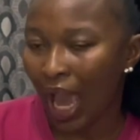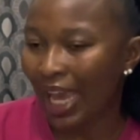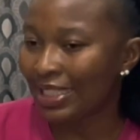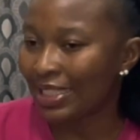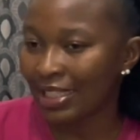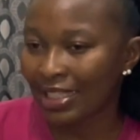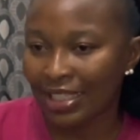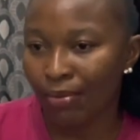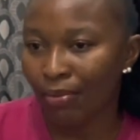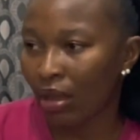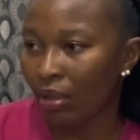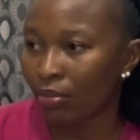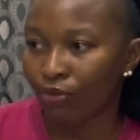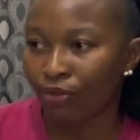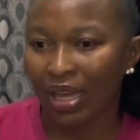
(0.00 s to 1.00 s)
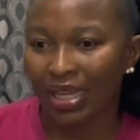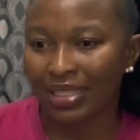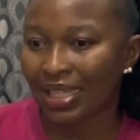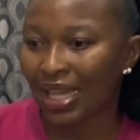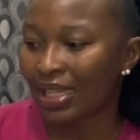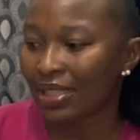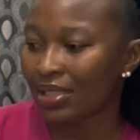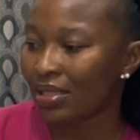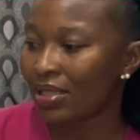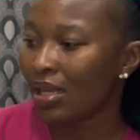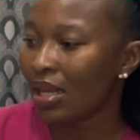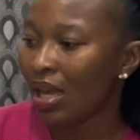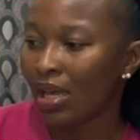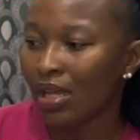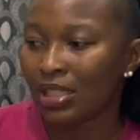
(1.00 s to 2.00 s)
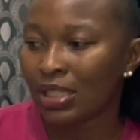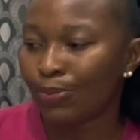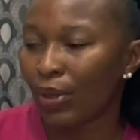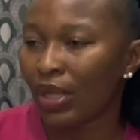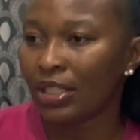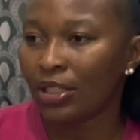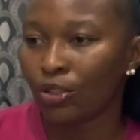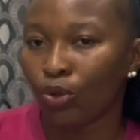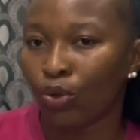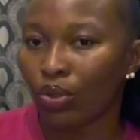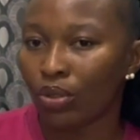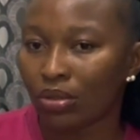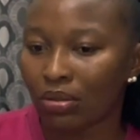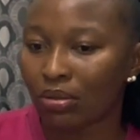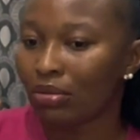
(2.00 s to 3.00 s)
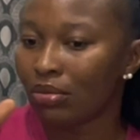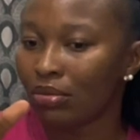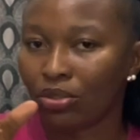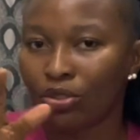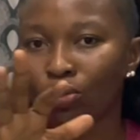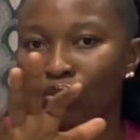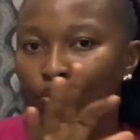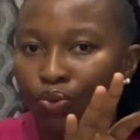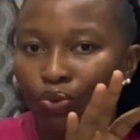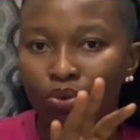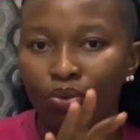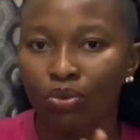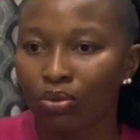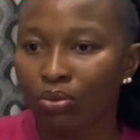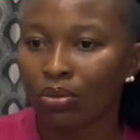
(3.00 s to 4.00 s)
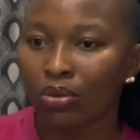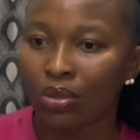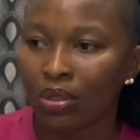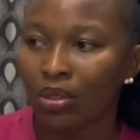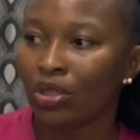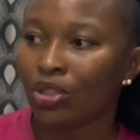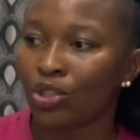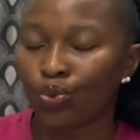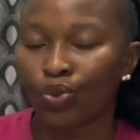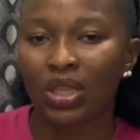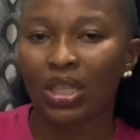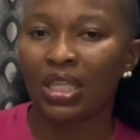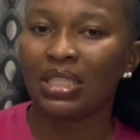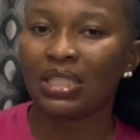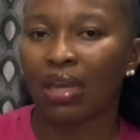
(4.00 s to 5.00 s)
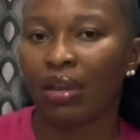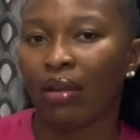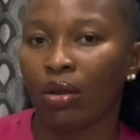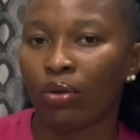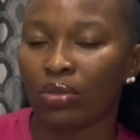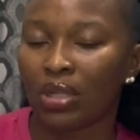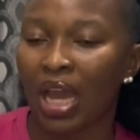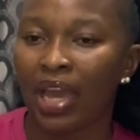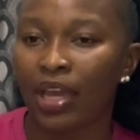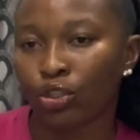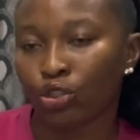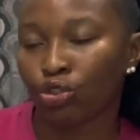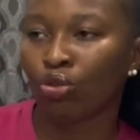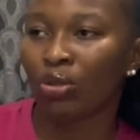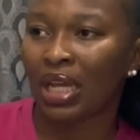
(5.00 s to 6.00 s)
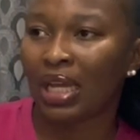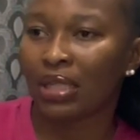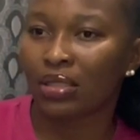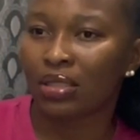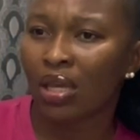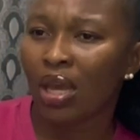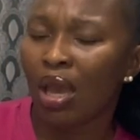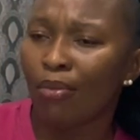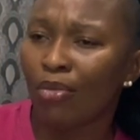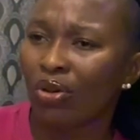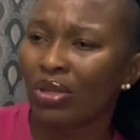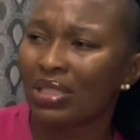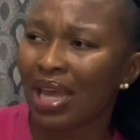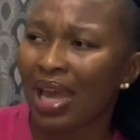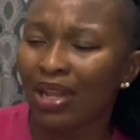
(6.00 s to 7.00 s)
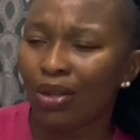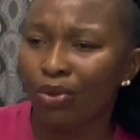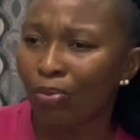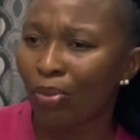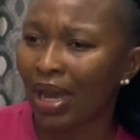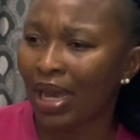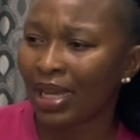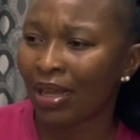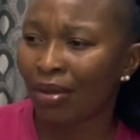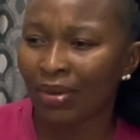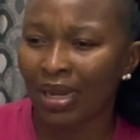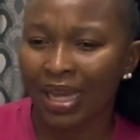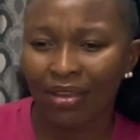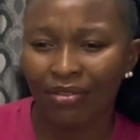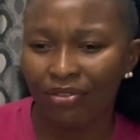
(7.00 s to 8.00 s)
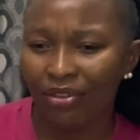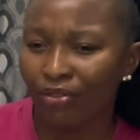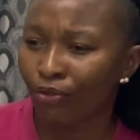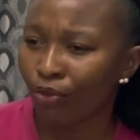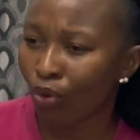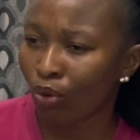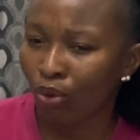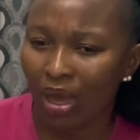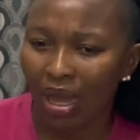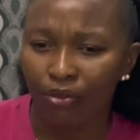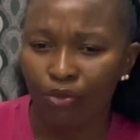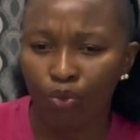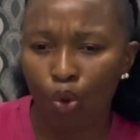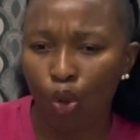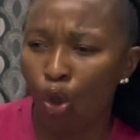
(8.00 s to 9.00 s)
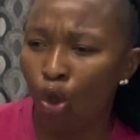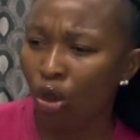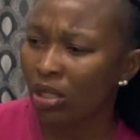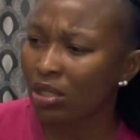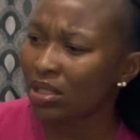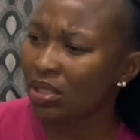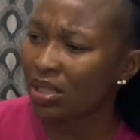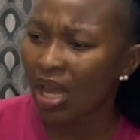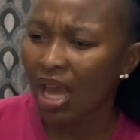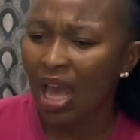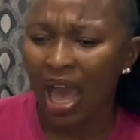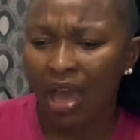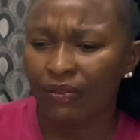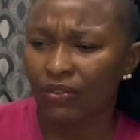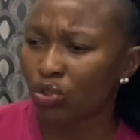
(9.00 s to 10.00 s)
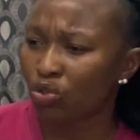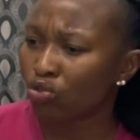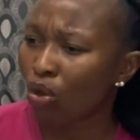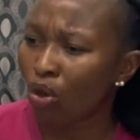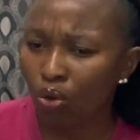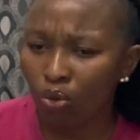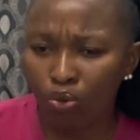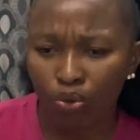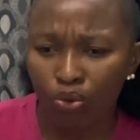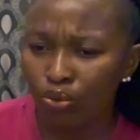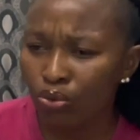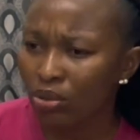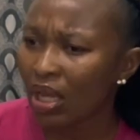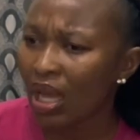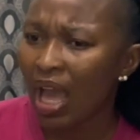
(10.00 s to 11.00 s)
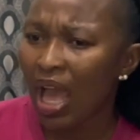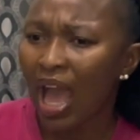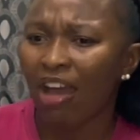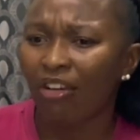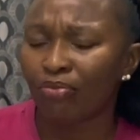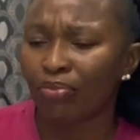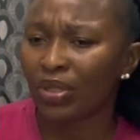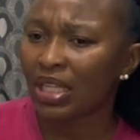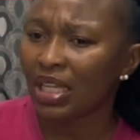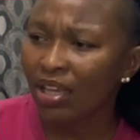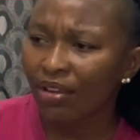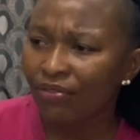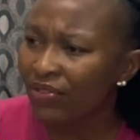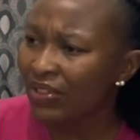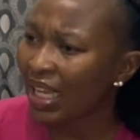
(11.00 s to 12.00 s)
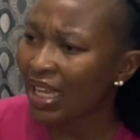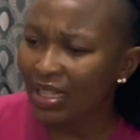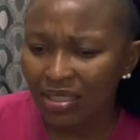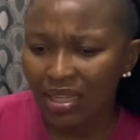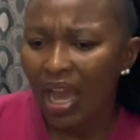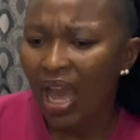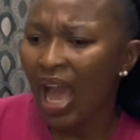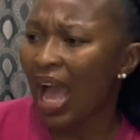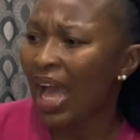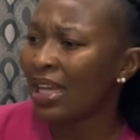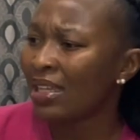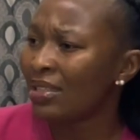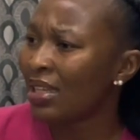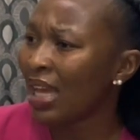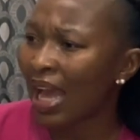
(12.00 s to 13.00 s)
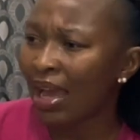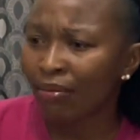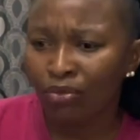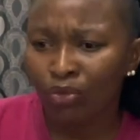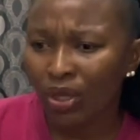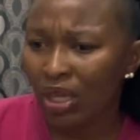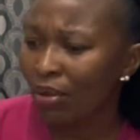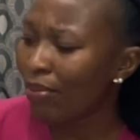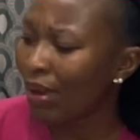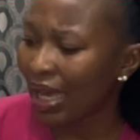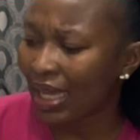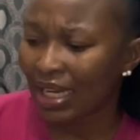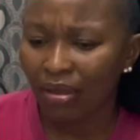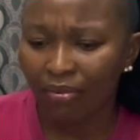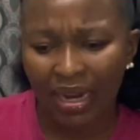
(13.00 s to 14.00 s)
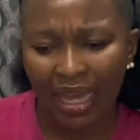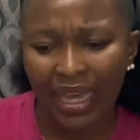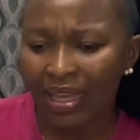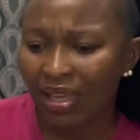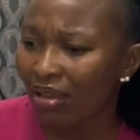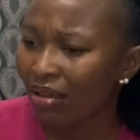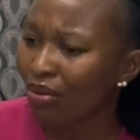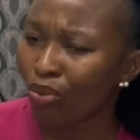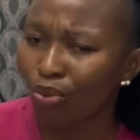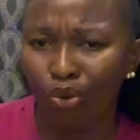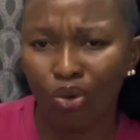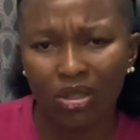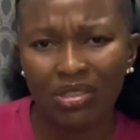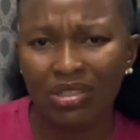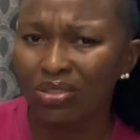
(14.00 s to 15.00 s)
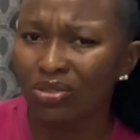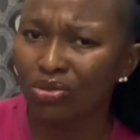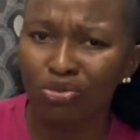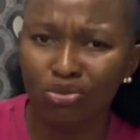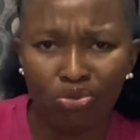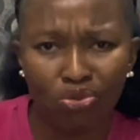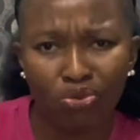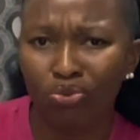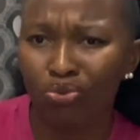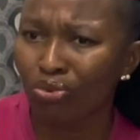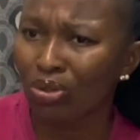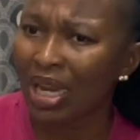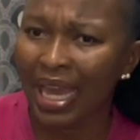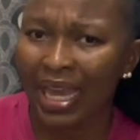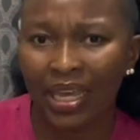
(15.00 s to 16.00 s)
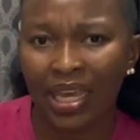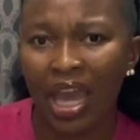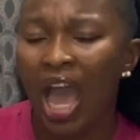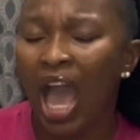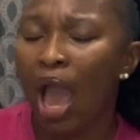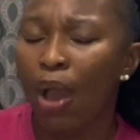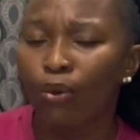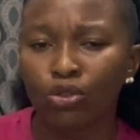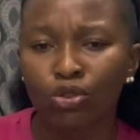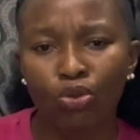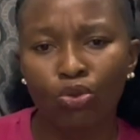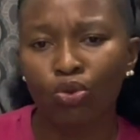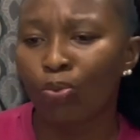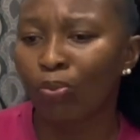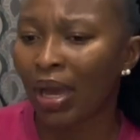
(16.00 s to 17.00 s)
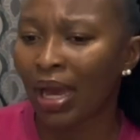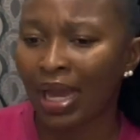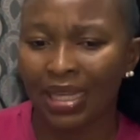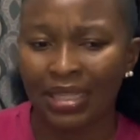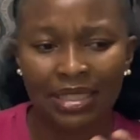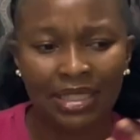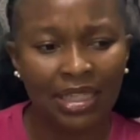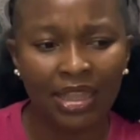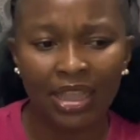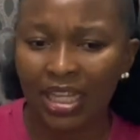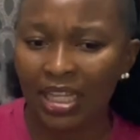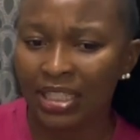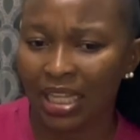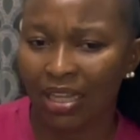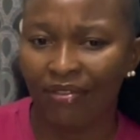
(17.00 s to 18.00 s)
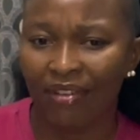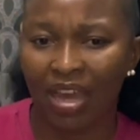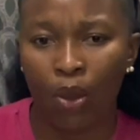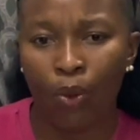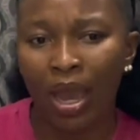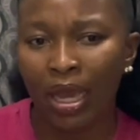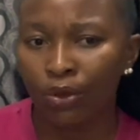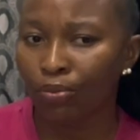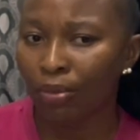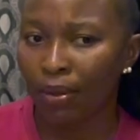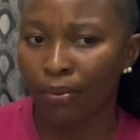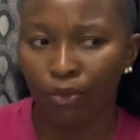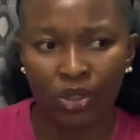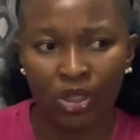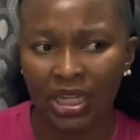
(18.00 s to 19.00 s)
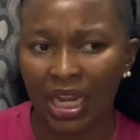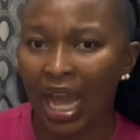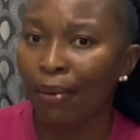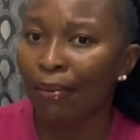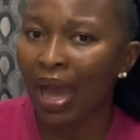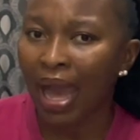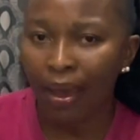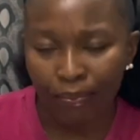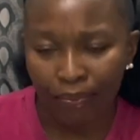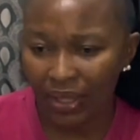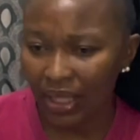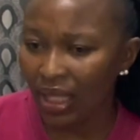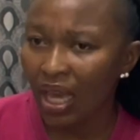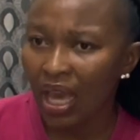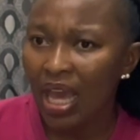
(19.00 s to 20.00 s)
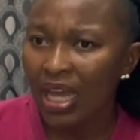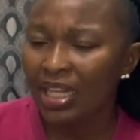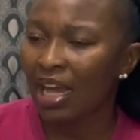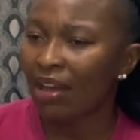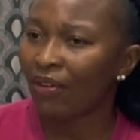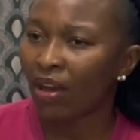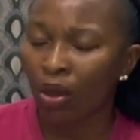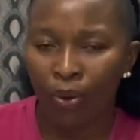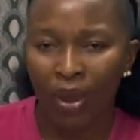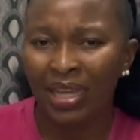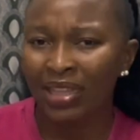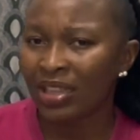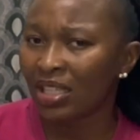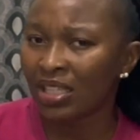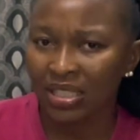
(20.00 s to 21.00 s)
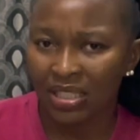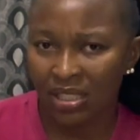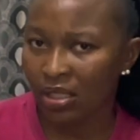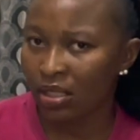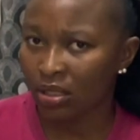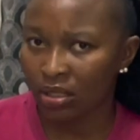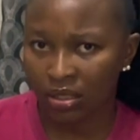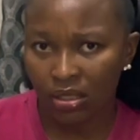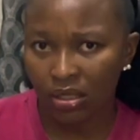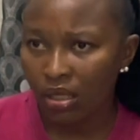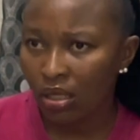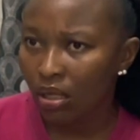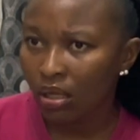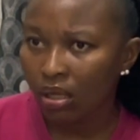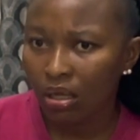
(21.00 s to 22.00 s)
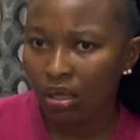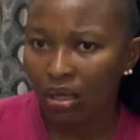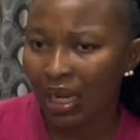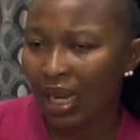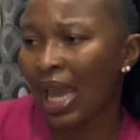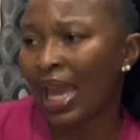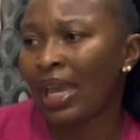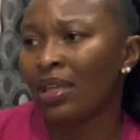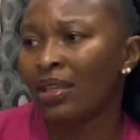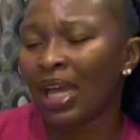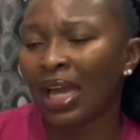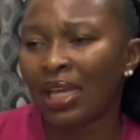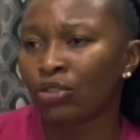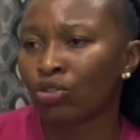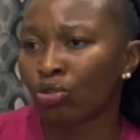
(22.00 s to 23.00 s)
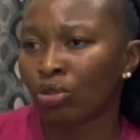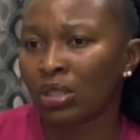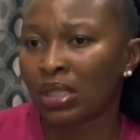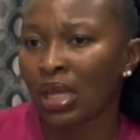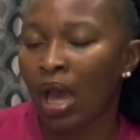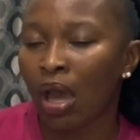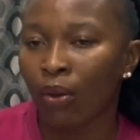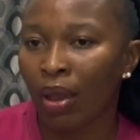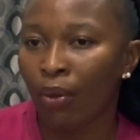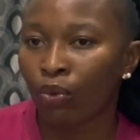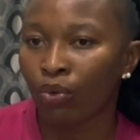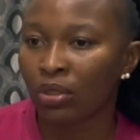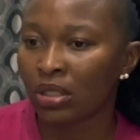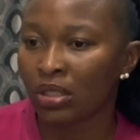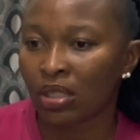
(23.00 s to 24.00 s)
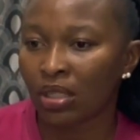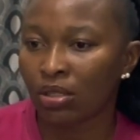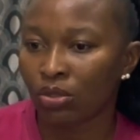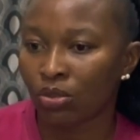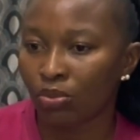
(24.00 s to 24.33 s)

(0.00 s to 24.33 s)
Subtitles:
I tick them out before I start spending on, you know, sweet things around. I ensure that. Because I look back and I'm like, people, I've worked. I've struggled, I've been gifted, and I'm looking back and I'm like, what did you do? Like, I want to look back and see things I've acquired with my money, that I'm happy that I've acquired these things. Like, that's just how I want this year